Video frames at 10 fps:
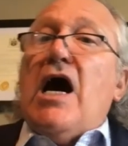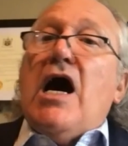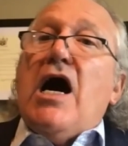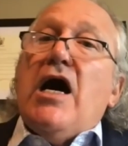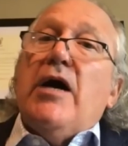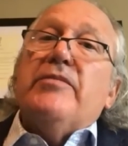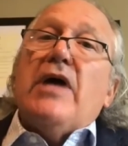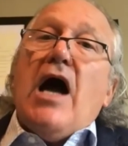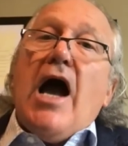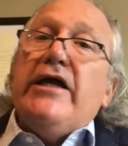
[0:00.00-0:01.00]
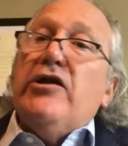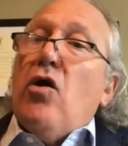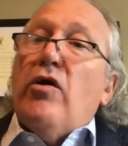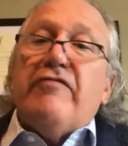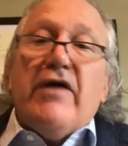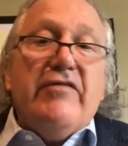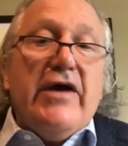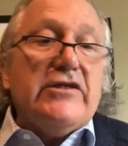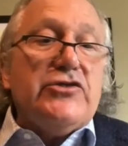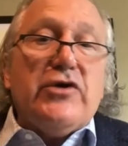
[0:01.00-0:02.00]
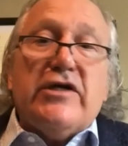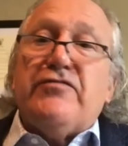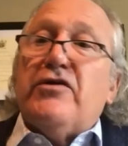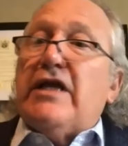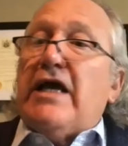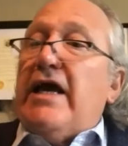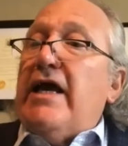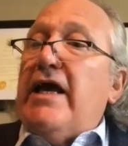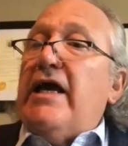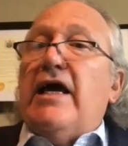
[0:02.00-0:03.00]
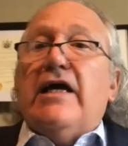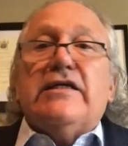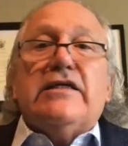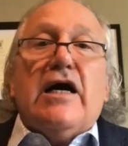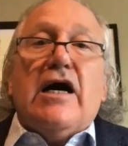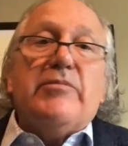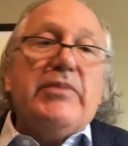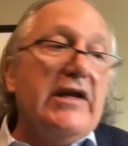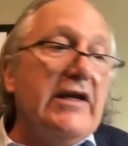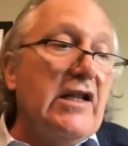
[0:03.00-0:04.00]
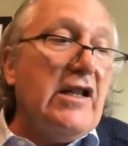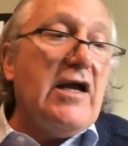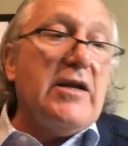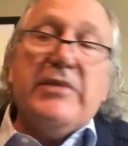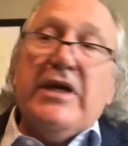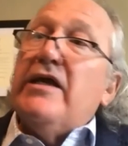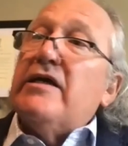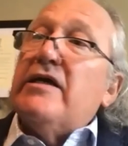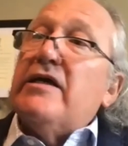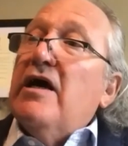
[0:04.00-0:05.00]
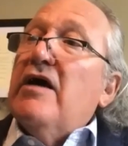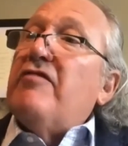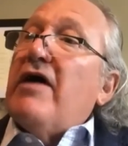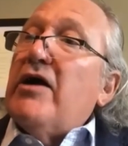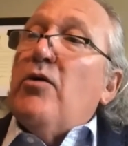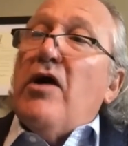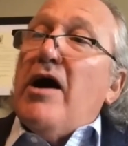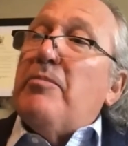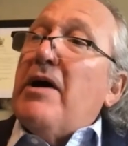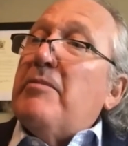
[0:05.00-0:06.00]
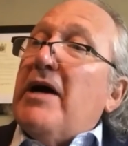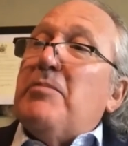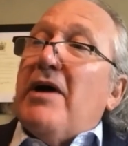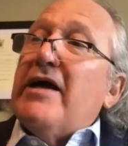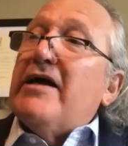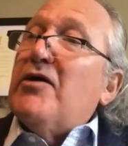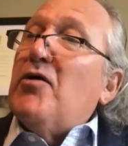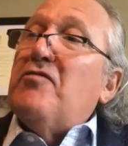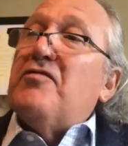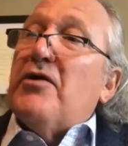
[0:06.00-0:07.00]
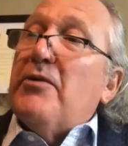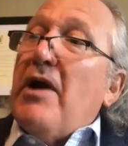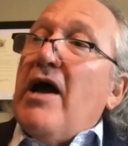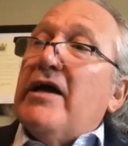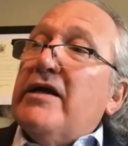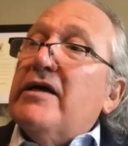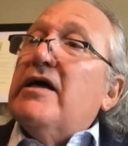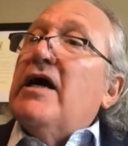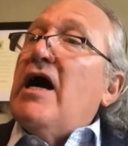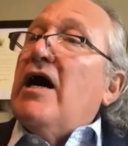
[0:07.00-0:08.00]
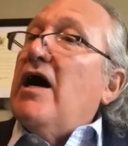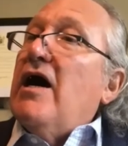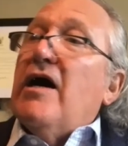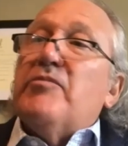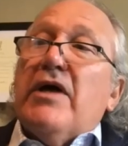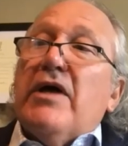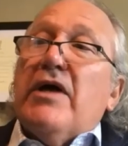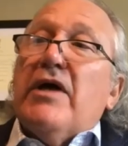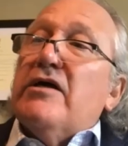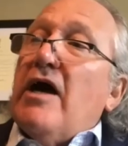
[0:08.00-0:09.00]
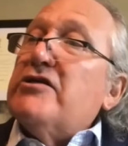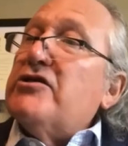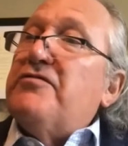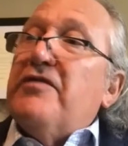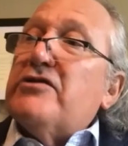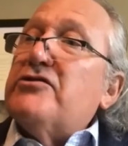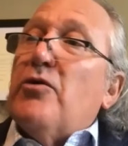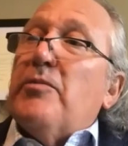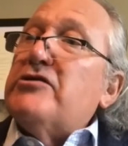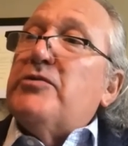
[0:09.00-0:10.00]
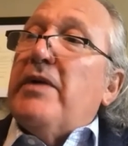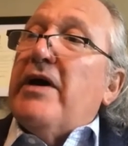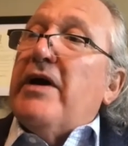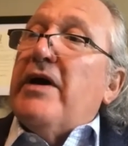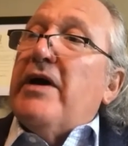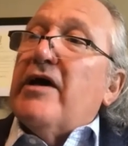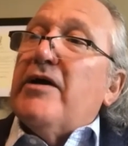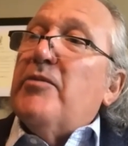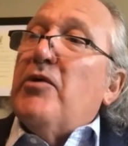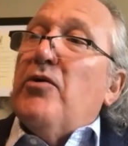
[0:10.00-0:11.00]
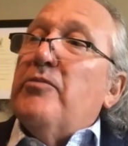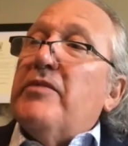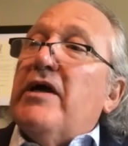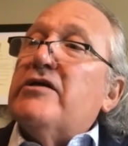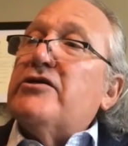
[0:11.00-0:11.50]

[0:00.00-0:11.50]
Um, I know if I've had a stressful day and uh, I've been in a lot of meetings, if I go hop on my bike and go for a ride, um, I just feel so much better when I come home.